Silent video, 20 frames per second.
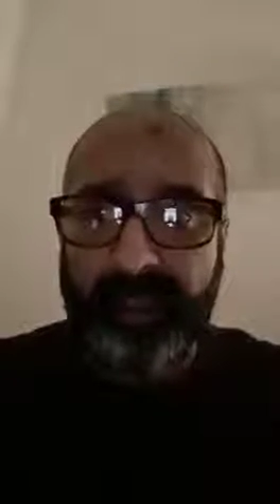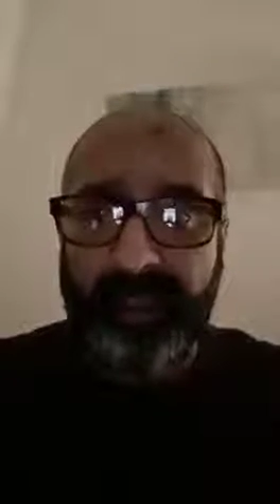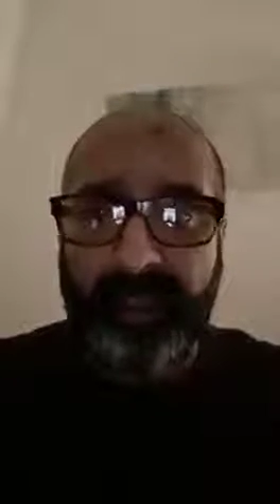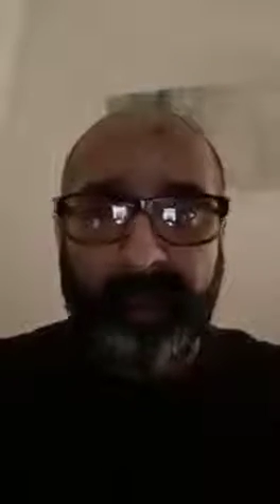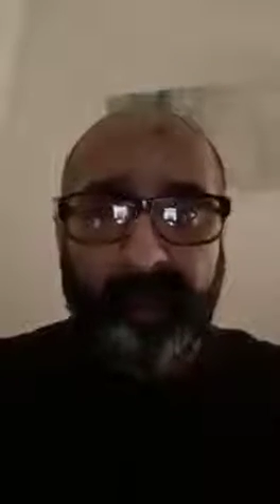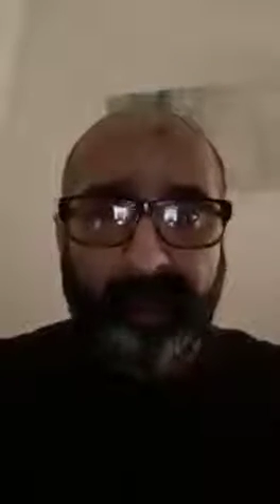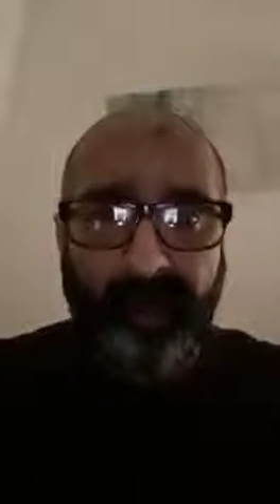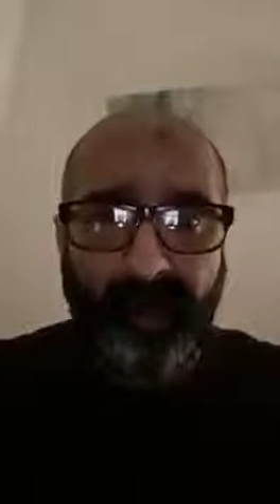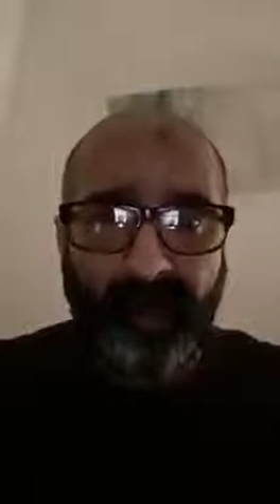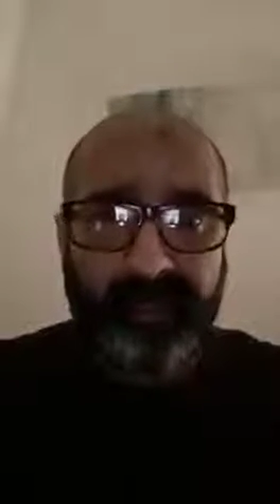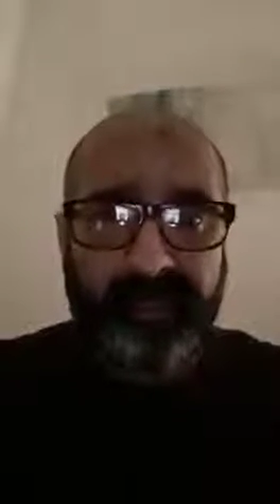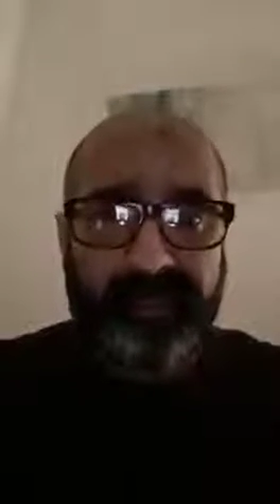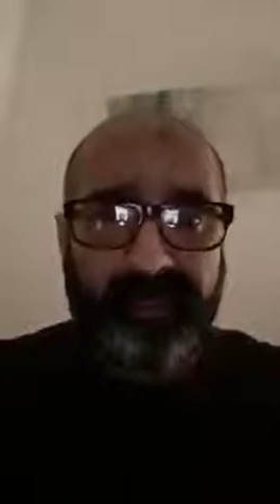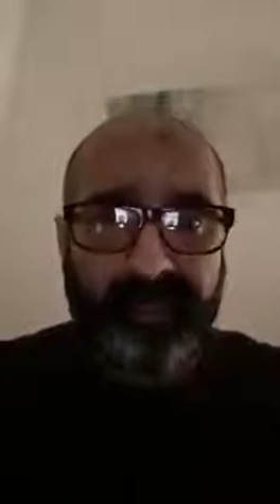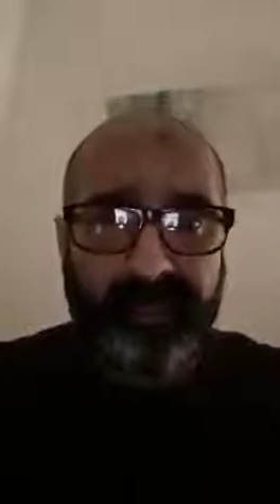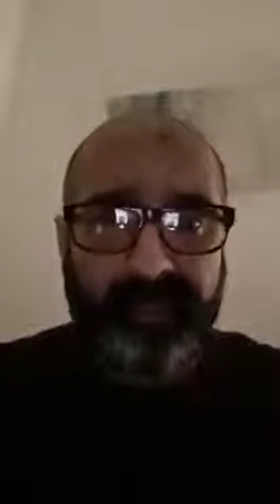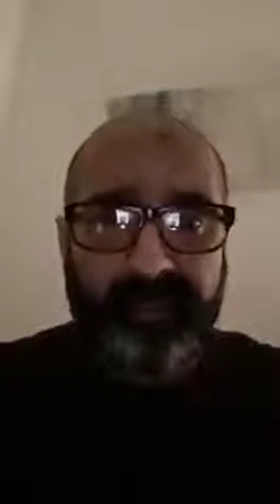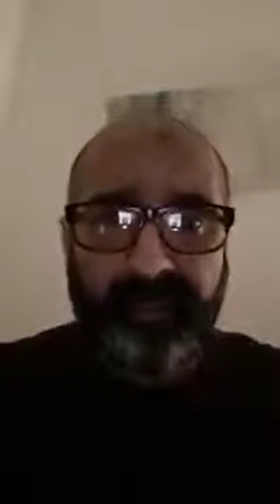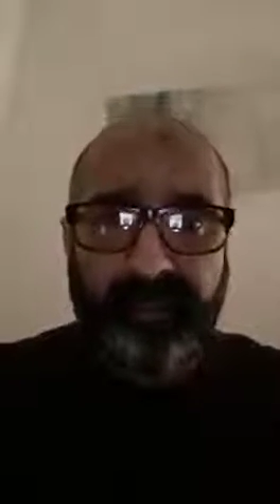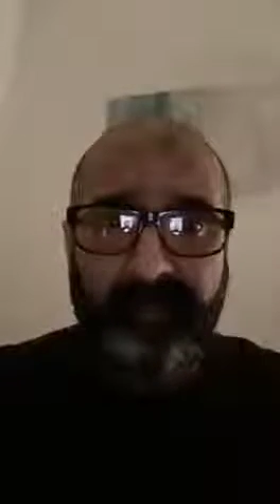and
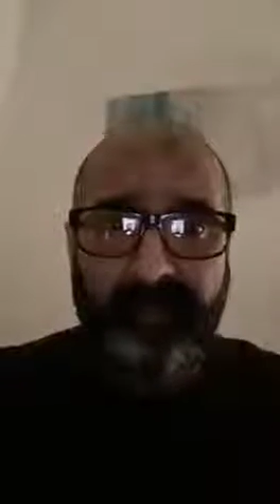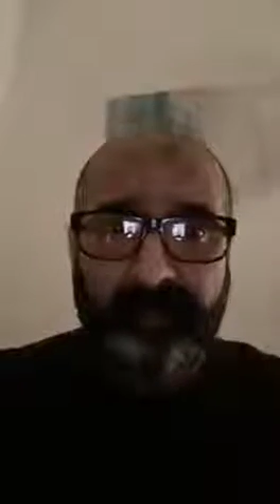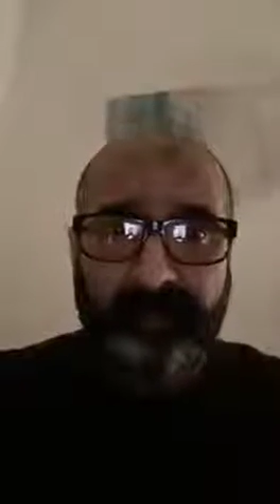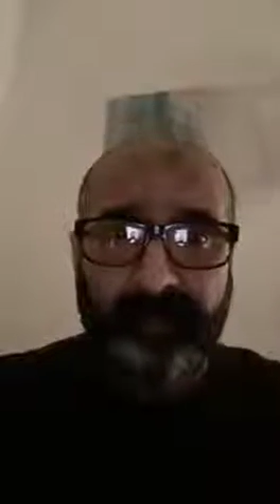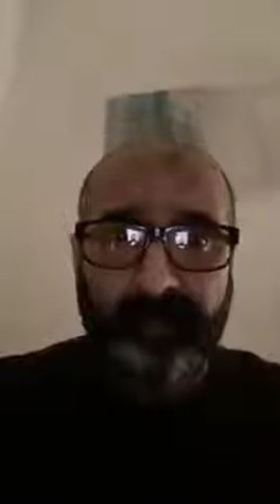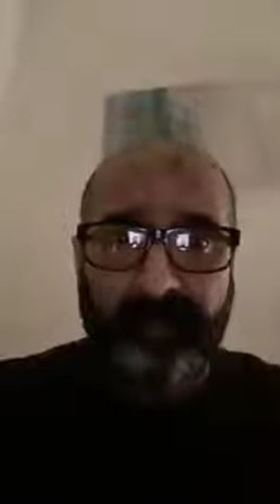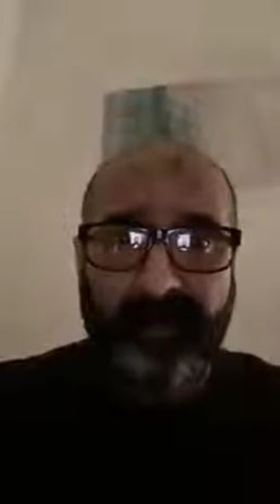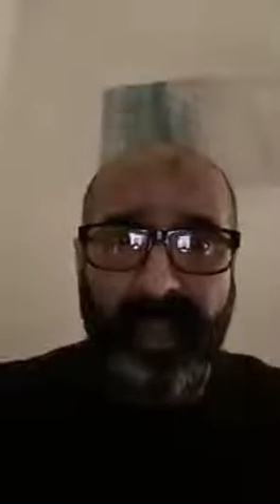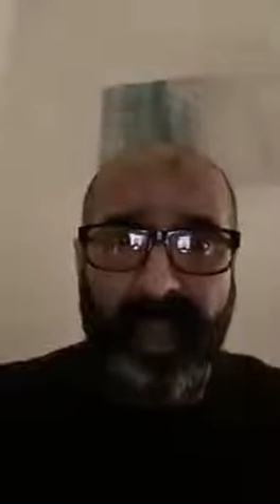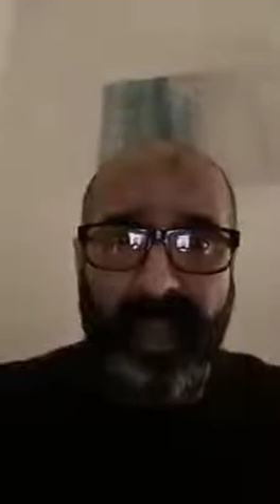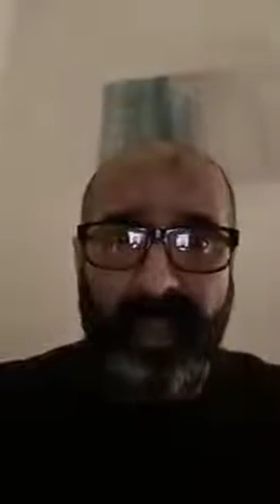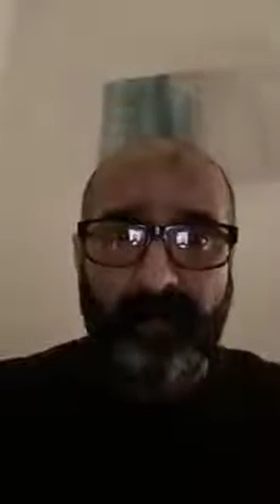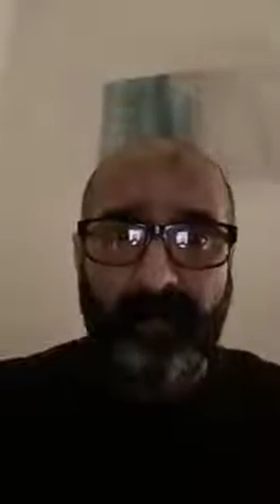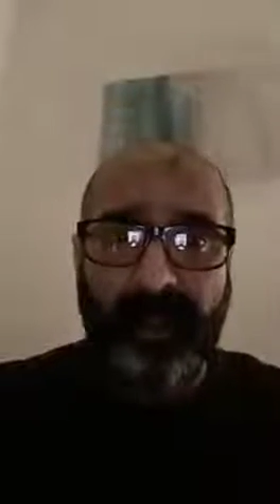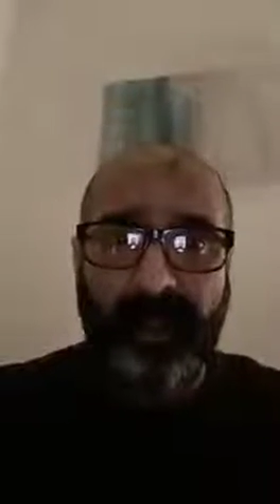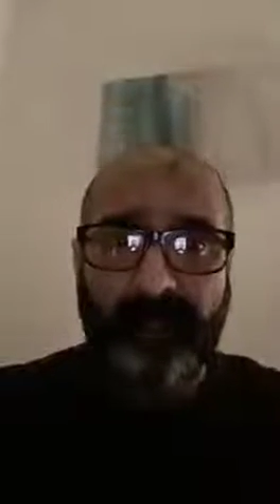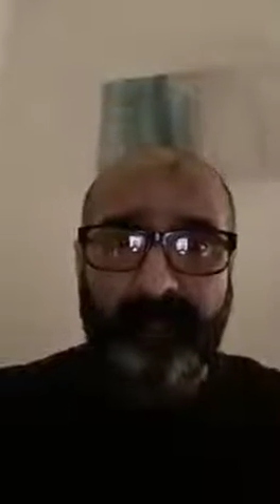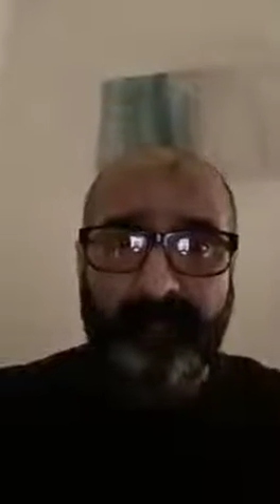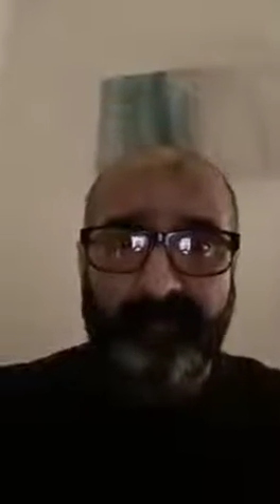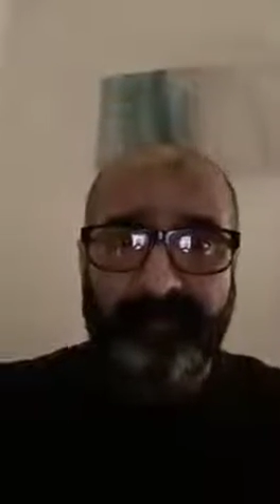pocketing from
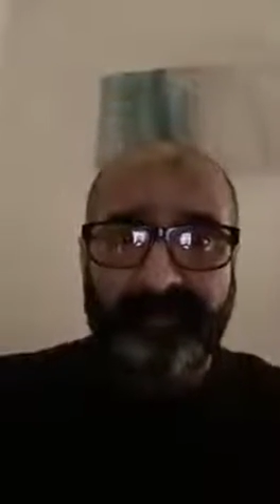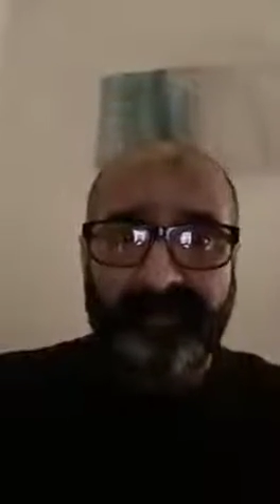our